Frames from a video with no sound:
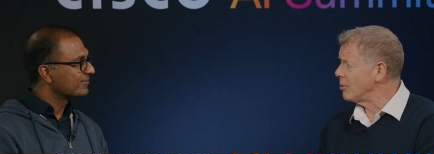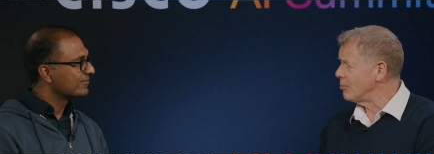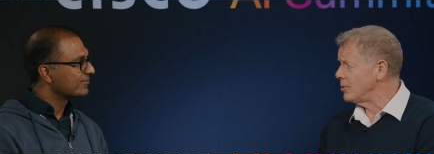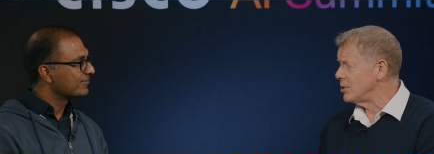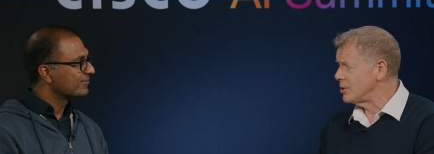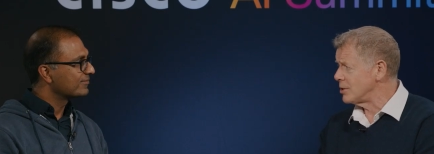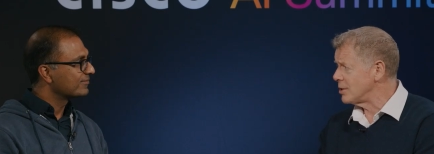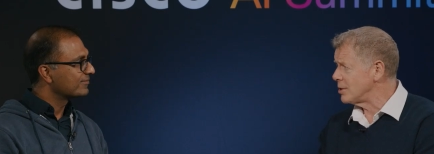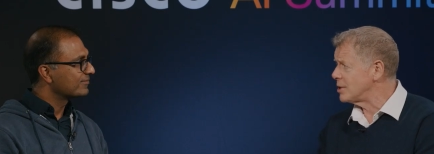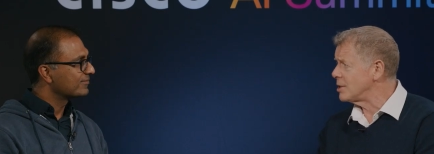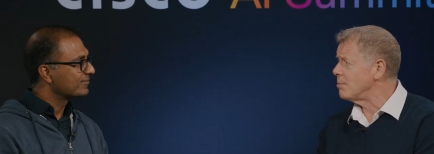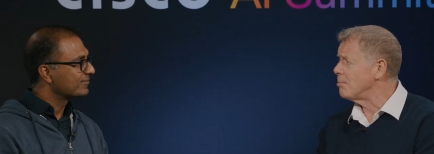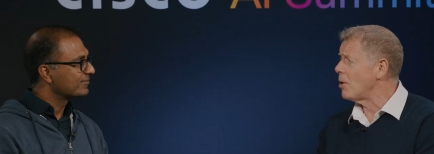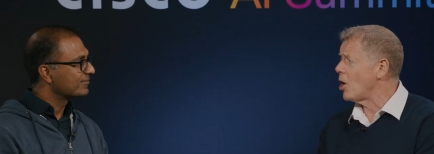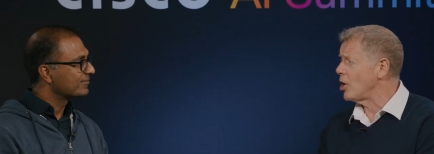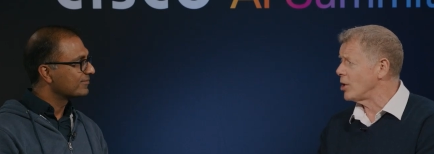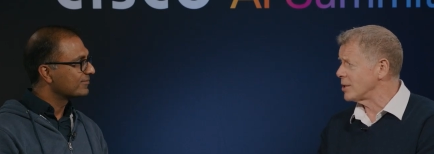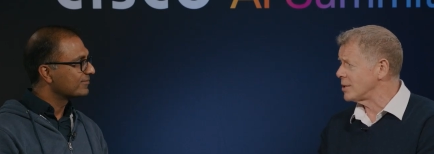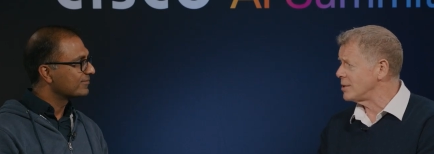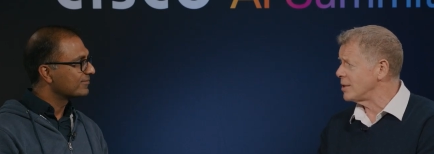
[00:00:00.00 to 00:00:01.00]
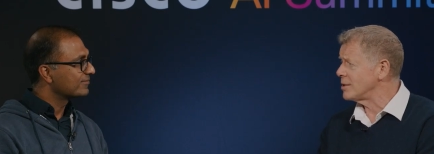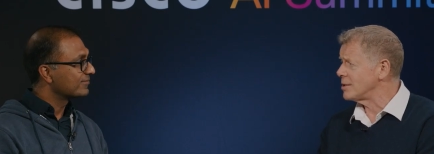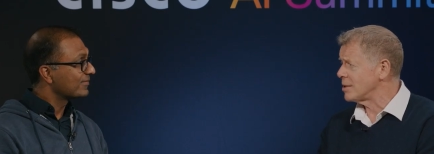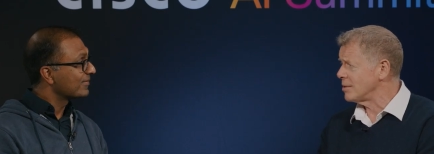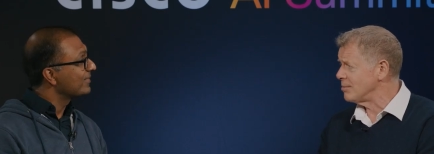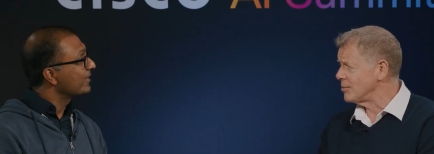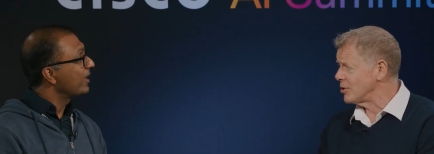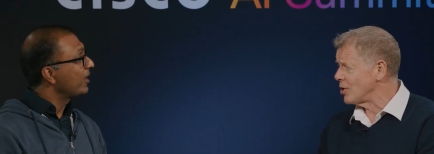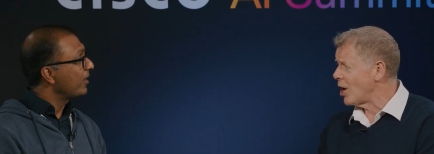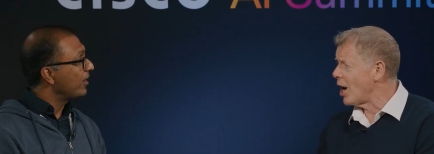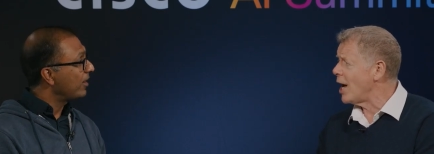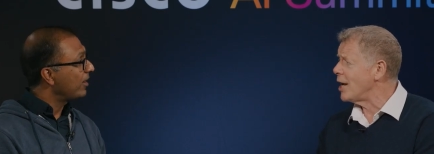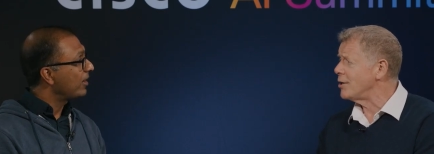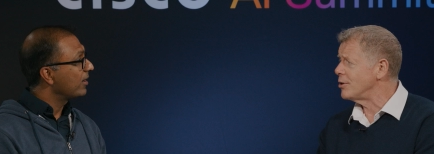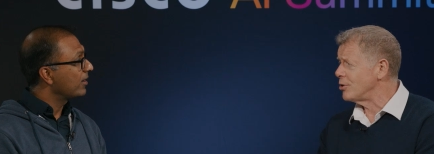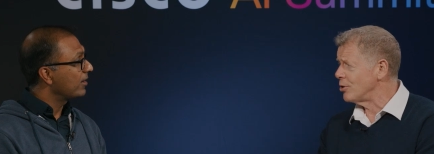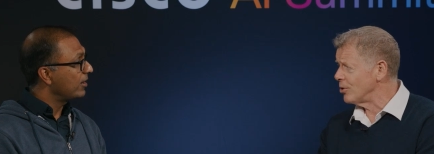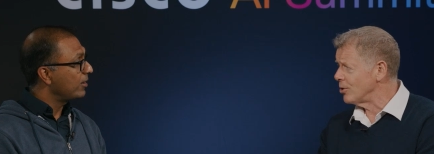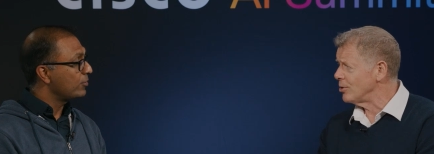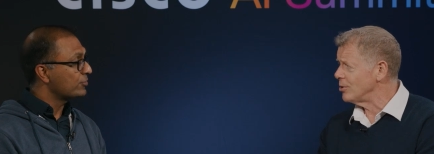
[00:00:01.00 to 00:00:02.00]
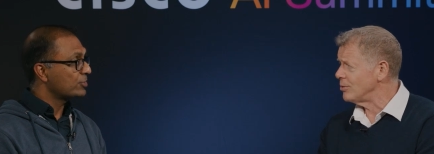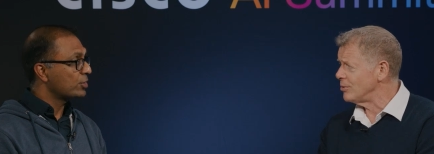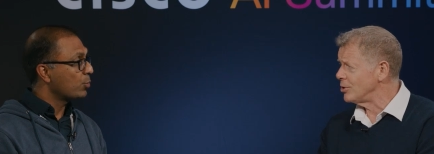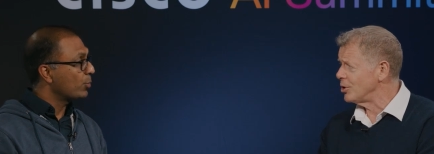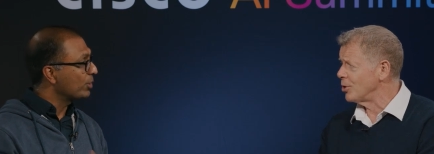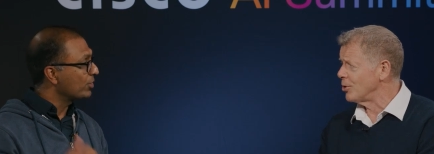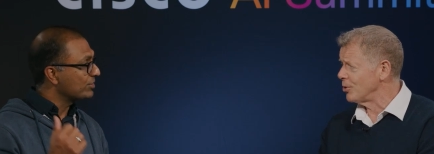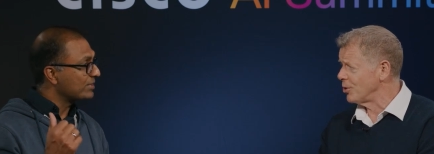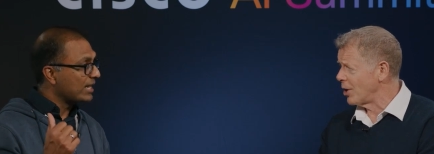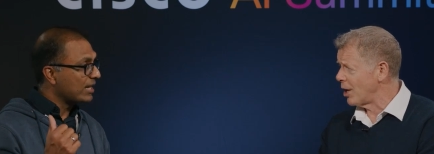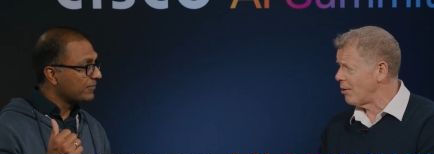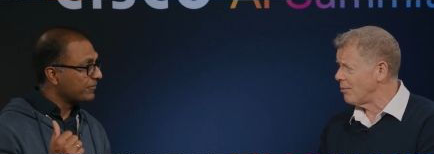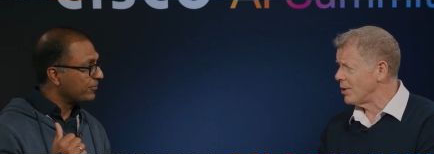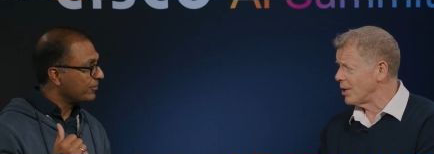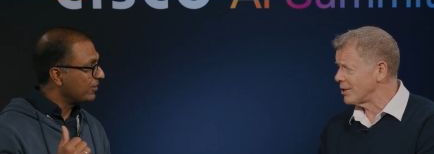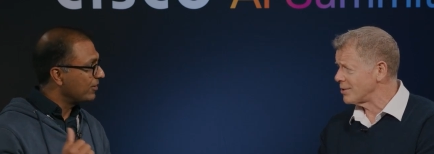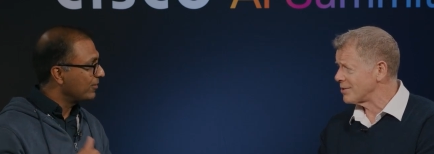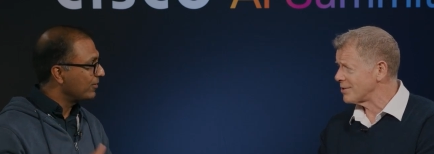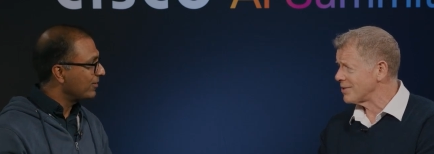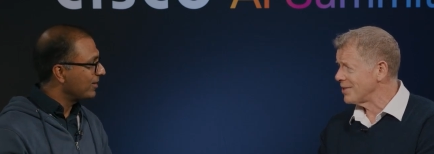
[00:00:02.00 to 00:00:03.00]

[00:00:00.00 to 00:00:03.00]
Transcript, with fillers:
Speaker 1: it was symbolic systems, not oh, neural. Oh, so you went to Stanford?